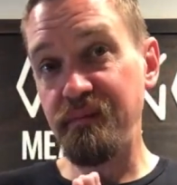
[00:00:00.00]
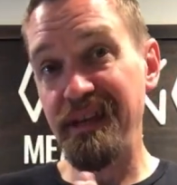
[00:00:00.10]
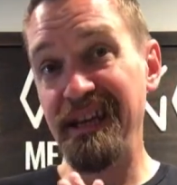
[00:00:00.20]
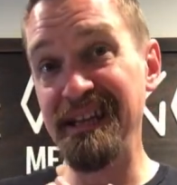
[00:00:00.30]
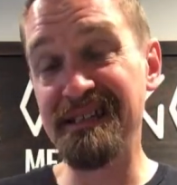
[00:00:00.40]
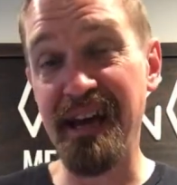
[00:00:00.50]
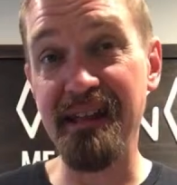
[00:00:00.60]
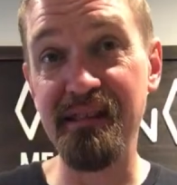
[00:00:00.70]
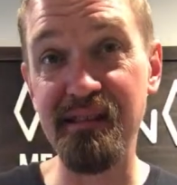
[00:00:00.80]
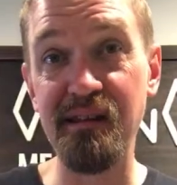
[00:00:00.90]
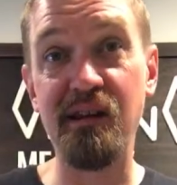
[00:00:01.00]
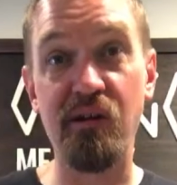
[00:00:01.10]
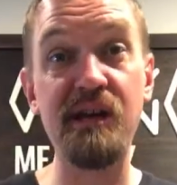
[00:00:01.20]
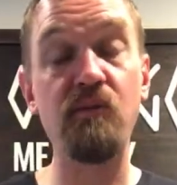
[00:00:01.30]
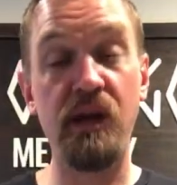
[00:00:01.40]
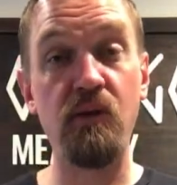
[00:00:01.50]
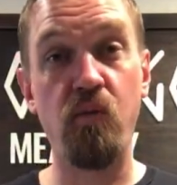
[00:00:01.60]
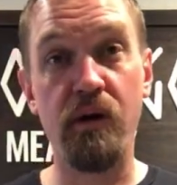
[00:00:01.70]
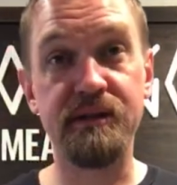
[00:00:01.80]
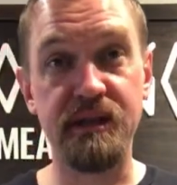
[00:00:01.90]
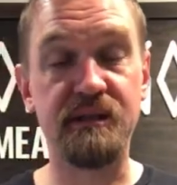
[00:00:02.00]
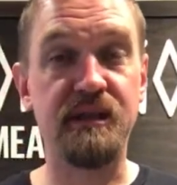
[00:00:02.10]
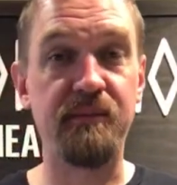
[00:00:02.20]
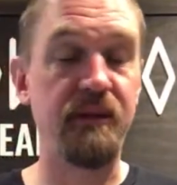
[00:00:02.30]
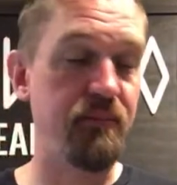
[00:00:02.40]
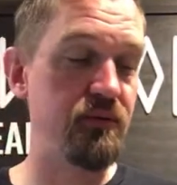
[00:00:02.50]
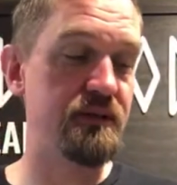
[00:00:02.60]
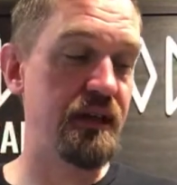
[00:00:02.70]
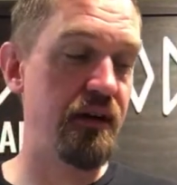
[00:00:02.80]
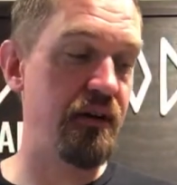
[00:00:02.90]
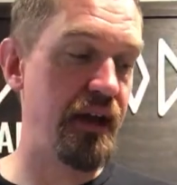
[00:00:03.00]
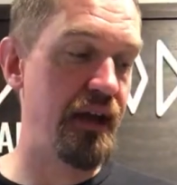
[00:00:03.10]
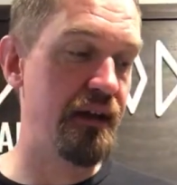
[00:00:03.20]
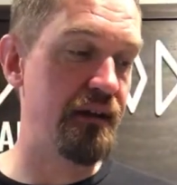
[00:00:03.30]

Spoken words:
He's got, he works at some of the booths there and,